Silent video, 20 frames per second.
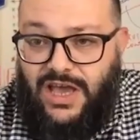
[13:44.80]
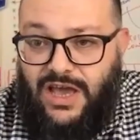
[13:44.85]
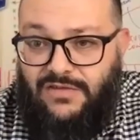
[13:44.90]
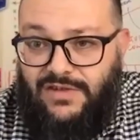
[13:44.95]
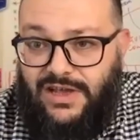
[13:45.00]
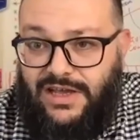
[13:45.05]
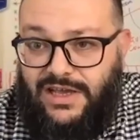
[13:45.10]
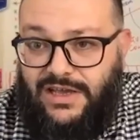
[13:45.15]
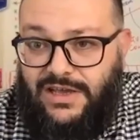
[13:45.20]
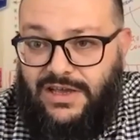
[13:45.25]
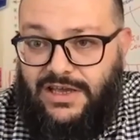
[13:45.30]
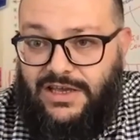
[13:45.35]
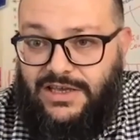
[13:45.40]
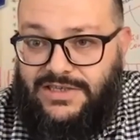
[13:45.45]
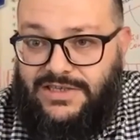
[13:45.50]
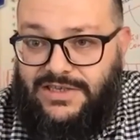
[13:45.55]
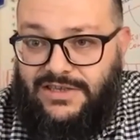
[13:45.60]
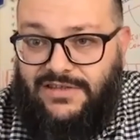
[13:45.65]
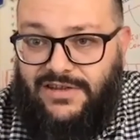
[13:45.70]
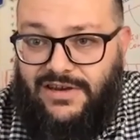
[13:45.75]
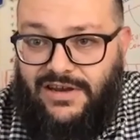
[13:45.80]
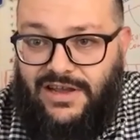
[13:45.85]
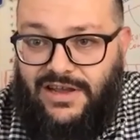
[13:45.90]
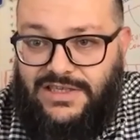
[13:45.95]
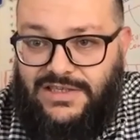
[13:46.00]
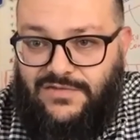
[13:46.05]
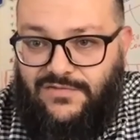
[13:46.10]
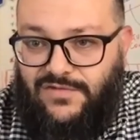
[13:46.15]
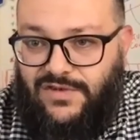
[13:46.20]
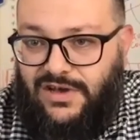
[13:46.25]
like a
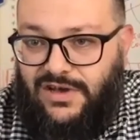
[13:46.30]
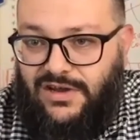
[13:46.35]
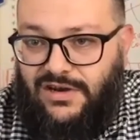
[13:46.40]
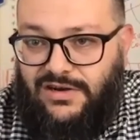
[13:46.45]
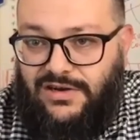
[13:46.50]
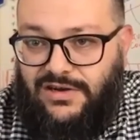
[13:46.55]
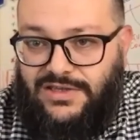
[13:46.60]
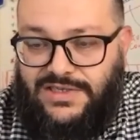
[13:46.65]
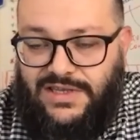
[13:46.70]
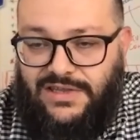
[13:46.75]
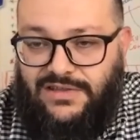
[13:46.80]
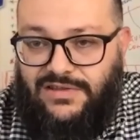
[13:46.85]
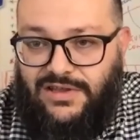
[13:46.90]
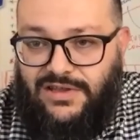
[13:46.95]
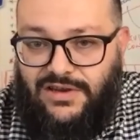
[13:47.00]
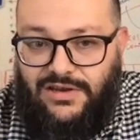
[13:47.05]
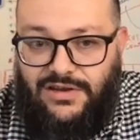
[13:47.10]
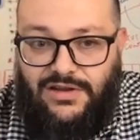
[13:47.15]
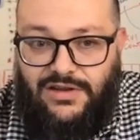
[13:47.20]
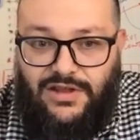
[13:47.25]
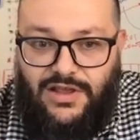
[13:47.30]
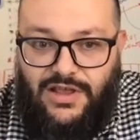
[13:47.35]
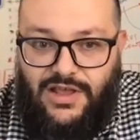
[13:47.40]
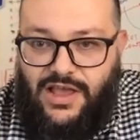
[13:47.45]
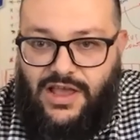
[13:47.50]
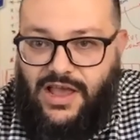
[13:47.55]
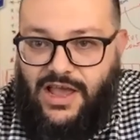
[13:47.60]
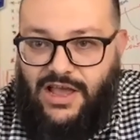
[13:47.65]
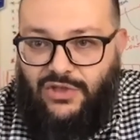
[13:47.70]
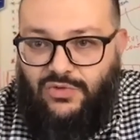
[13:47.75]
centralized VAR center,
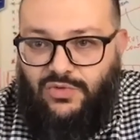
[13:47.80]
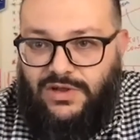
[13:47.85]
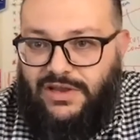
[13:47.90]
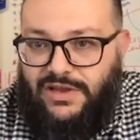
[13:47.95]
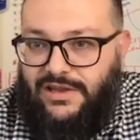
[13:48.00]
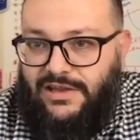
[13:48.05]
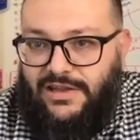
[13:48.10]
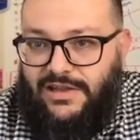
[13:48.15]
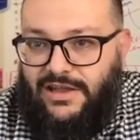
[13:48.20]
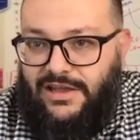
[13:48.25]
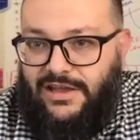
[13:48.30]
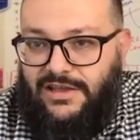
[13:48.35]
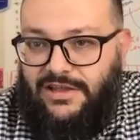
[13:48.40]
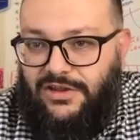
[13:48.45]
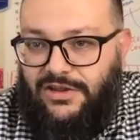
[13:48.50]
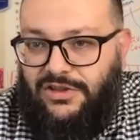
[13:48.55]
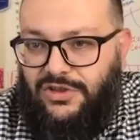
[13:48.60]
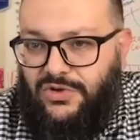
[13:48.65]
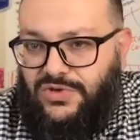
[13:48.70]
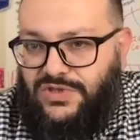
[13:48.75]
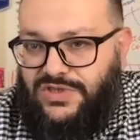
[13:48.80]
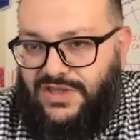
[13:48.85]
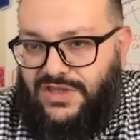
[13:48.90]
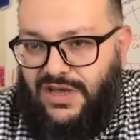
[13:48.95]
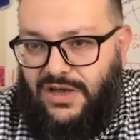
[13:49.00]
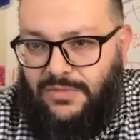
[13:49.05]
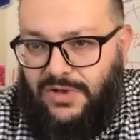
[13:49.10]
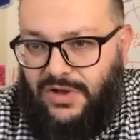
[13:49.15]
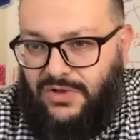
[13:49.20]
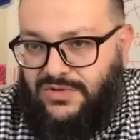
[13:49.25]
it will like reduce the
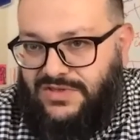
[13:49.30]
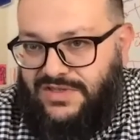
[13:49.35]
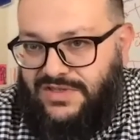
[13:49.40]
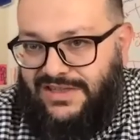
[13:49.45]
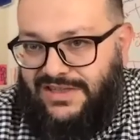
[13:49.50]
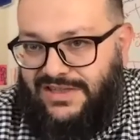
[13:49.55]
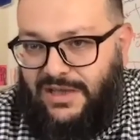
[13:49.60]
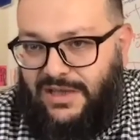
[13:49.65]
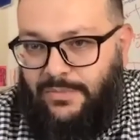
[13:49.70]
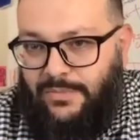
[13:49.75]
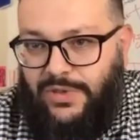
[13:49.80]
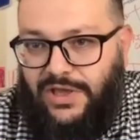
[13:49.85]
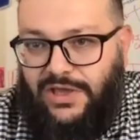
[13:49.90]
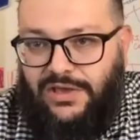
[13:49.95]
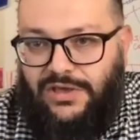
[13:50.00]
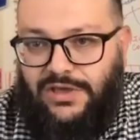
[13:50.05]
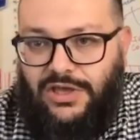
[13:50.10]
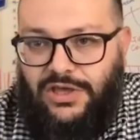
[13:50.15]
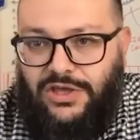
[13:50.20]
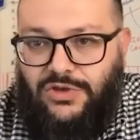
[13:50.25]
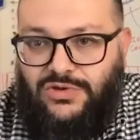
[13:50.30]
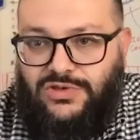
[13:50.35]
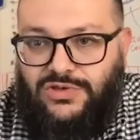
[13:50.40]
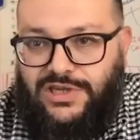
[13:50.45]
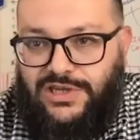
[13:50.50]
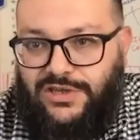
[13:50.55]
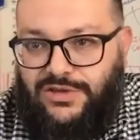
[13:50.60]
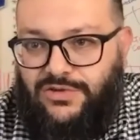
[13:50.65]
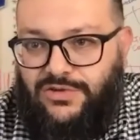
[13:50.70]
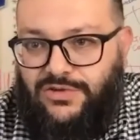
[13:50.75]
amount that I'm paying
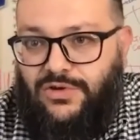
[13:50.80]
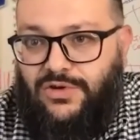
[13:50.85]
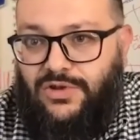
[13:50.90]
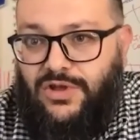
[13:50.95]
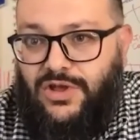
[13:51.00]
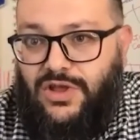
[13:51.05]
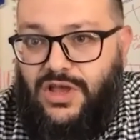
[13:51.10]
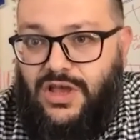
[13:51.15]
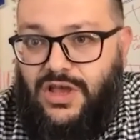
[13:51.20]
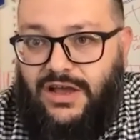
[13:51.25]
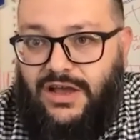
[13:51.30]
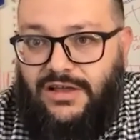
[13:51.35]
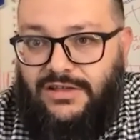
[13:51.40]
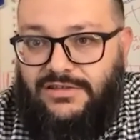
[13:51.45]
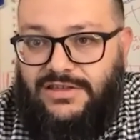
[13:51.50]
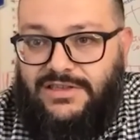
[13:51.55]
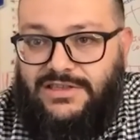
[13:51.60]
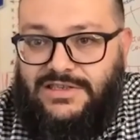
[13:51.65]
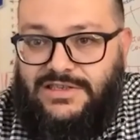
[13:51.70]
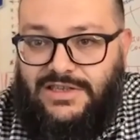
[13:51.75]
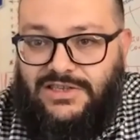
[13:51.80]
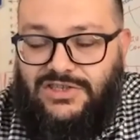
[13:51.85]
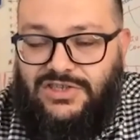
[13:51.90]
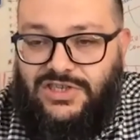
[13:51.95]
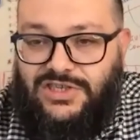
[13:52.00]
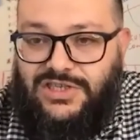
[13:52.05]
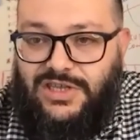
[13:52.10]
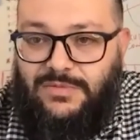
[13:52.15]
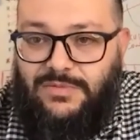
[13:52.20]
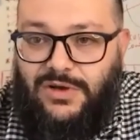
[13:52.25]
hugely, you know. And it's not
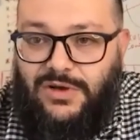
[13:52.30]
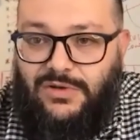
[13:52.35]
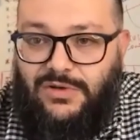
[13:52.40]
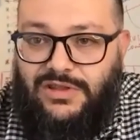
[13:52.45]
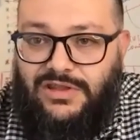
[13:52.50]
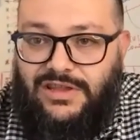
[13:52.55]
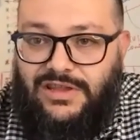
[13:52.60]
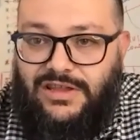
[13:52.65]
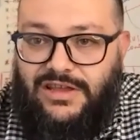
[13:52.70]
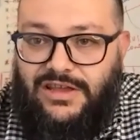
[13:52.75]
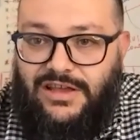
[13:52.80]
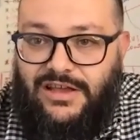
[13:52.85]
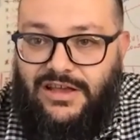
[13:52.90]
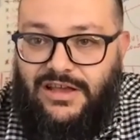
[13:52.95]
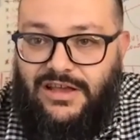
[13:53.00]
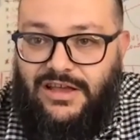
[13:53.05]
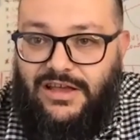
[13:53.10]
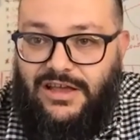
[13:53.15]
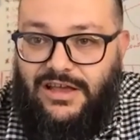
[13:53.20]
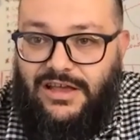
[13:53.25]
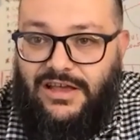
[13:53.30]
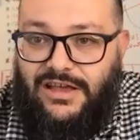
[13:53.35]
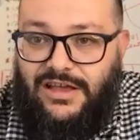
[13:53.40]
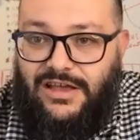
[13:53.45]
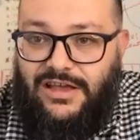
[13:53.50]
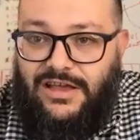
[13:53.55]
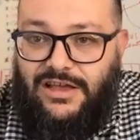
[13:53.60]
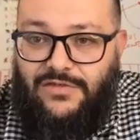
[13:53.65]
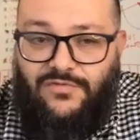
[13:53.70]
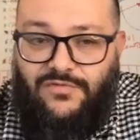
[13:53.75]
just about
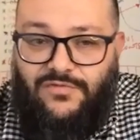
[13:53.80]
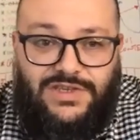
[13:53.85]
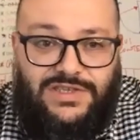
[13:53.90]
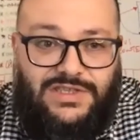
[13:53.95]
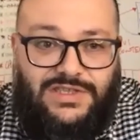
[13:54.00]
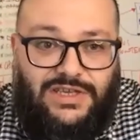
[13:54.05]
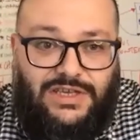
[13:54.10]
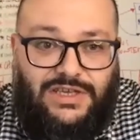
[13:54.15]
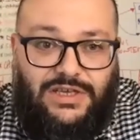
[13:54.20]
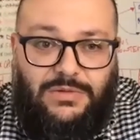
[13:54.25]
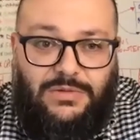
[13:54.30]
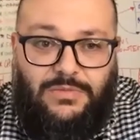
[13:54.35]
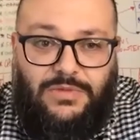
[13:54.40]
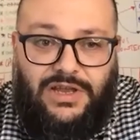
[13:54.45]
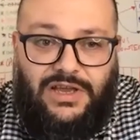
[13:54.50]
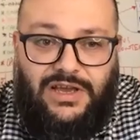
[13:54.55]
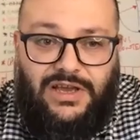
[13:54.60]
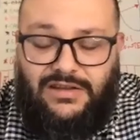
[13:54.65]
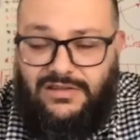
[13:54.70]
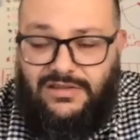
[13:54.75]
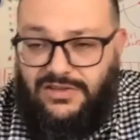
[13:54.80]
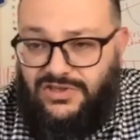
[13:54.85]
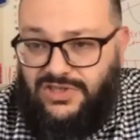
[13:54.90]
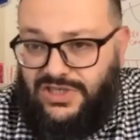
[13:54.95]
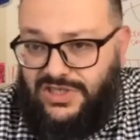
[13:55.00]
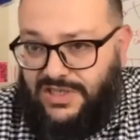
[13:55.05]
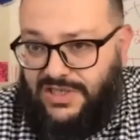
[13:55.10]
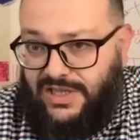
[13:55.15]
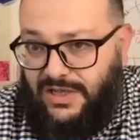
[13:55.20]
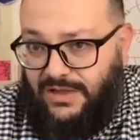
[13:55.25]
investing. Regarding
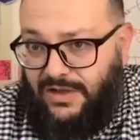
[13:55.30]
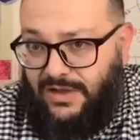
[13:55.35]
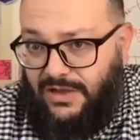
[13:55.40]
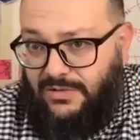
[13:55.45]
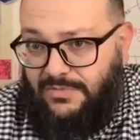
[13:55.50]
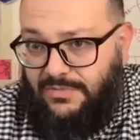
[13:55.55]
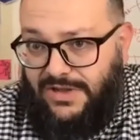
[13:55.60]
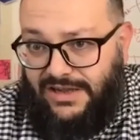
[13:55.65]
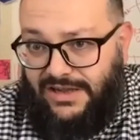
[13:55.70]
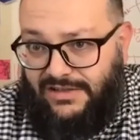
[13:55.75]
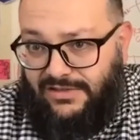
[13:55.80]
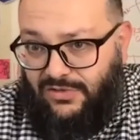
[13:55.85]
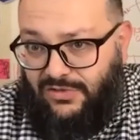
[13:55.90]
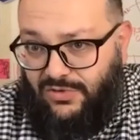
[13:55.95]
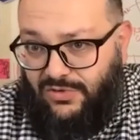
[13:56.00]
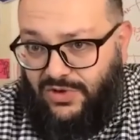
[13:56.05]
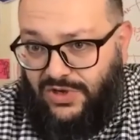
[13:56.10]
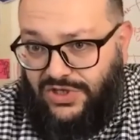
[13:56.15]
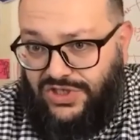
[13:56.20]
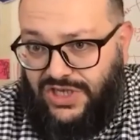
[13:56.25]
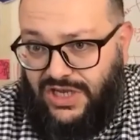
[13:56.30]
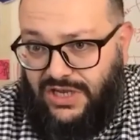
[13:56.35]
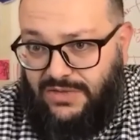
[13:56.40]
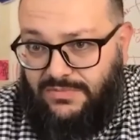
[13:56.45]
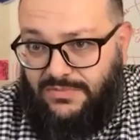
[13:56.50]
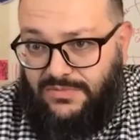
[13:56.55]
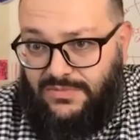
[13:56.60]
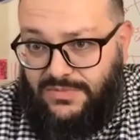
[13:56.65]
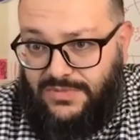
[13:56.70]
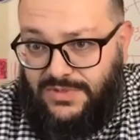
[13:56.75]
just, I'll back to
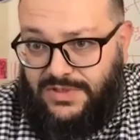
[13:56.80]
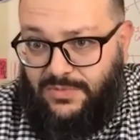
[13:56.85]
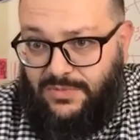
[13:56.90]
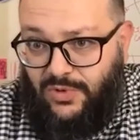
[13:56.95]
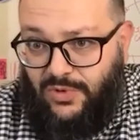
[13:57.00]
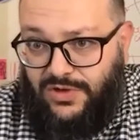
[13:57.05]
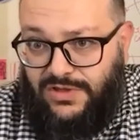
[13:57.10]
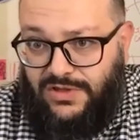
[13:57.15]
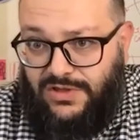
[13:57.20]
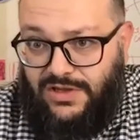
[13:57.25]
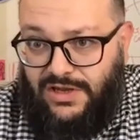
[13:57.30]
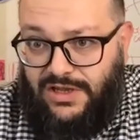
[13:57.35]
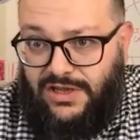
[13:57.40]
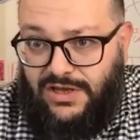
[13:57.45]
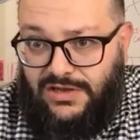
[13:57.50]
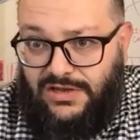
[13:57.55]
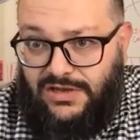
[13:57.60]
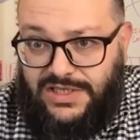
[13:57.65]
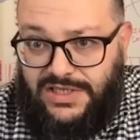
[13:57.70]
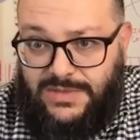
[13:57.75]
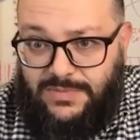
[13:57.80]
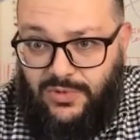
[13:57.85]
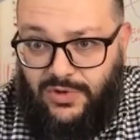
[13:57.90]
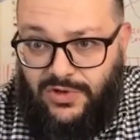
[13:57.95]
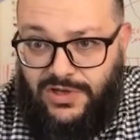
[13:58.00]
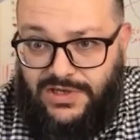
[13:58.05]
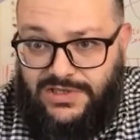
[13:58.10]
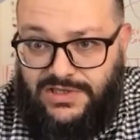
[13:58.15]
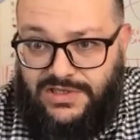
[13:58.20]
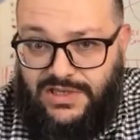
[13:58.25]
Hisham's point regarding
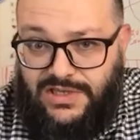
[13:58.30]
Sponix.